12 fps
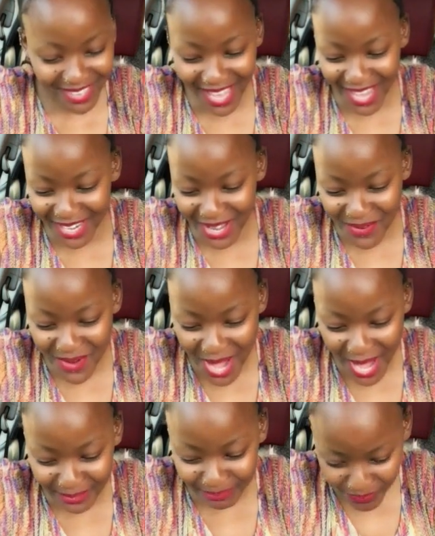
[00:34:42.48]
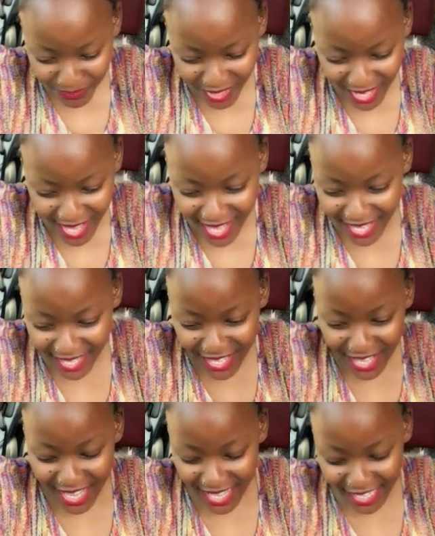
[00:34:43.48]
anyway, uh,
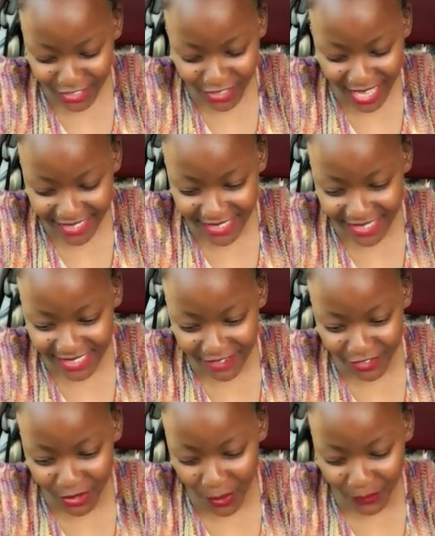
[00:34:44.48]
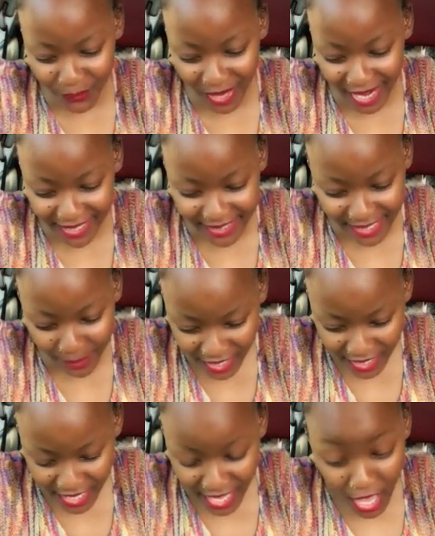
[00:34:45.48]
okay, so that's the seven rings.
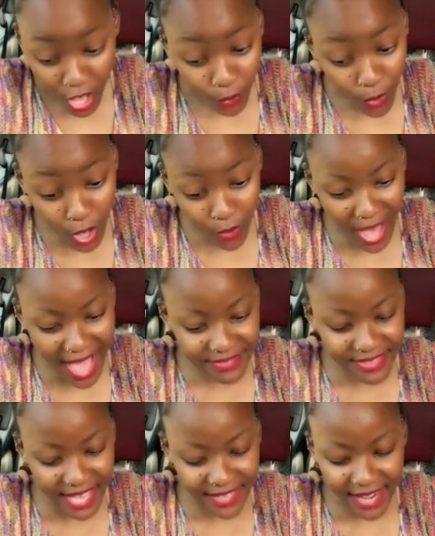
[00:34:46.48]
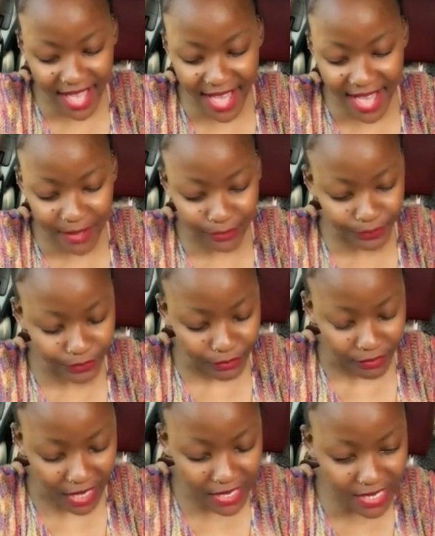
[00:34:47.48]
Woo, and then um,
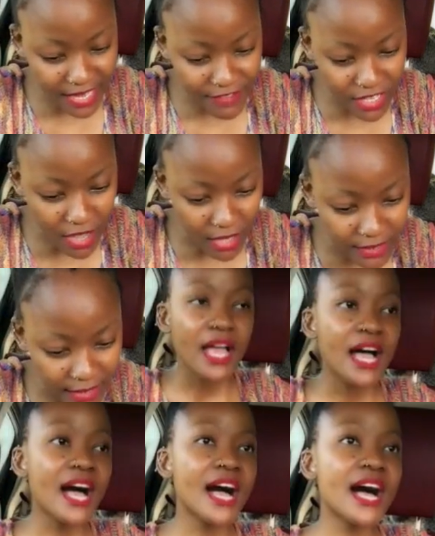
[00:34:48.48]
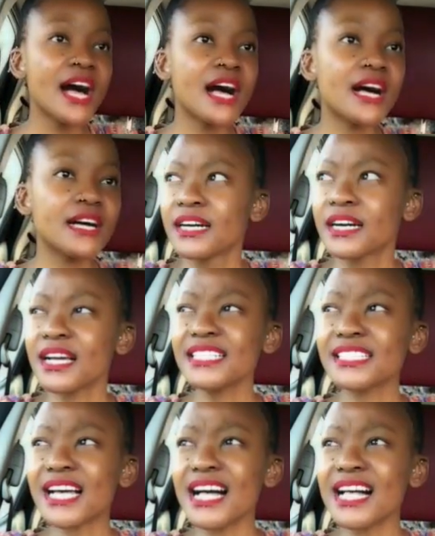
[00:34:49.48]
Giveon Ah, uh,
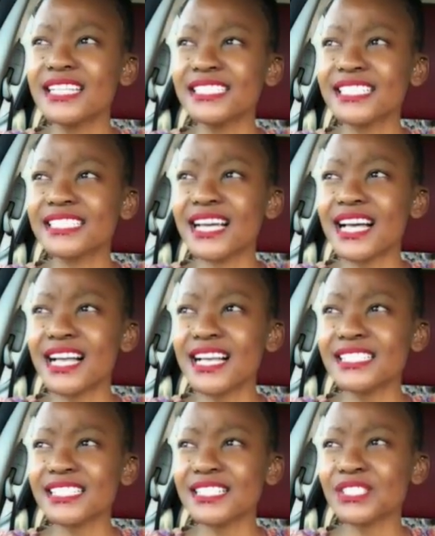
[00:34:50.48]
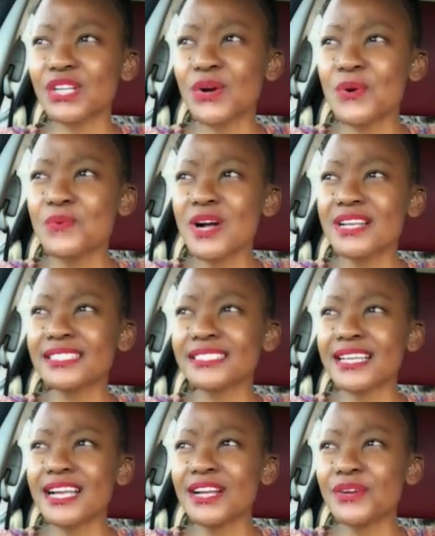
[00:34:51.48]
cause I uh, just, I uh, just don't wanna
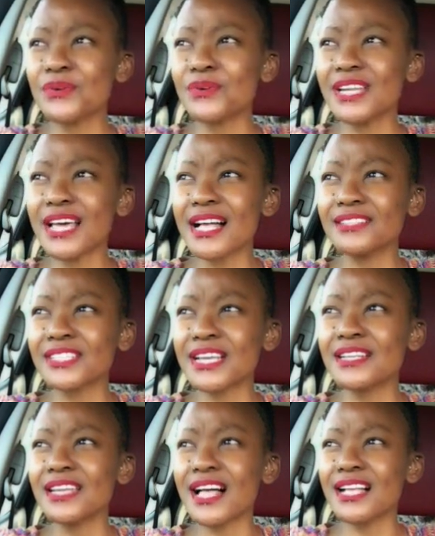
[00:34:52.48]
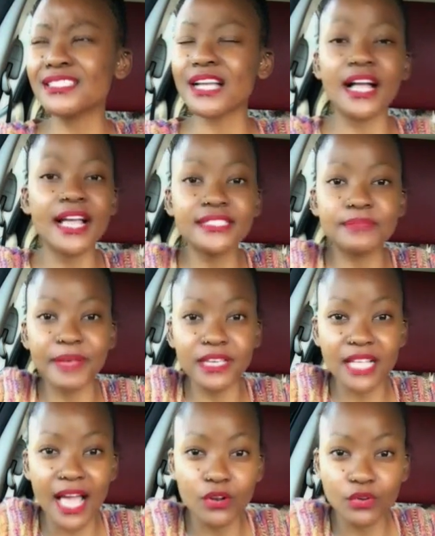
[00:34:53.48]
see you larger, launcher. It's based,
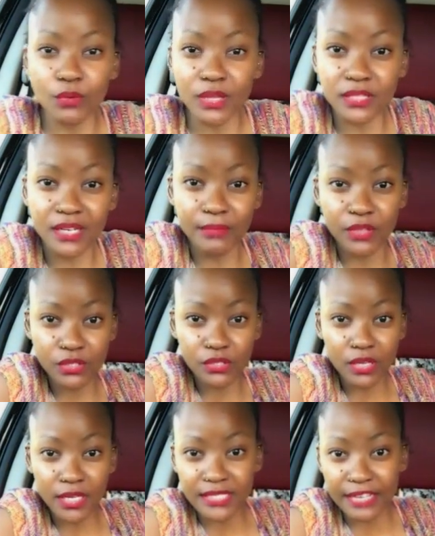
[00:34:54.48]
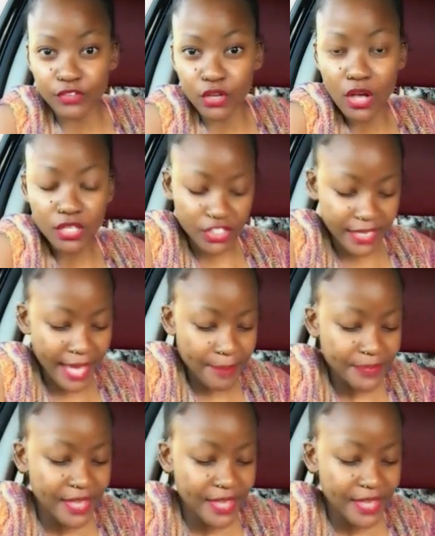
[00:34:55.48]
I don't know what the name of the song is, I forgot, okay?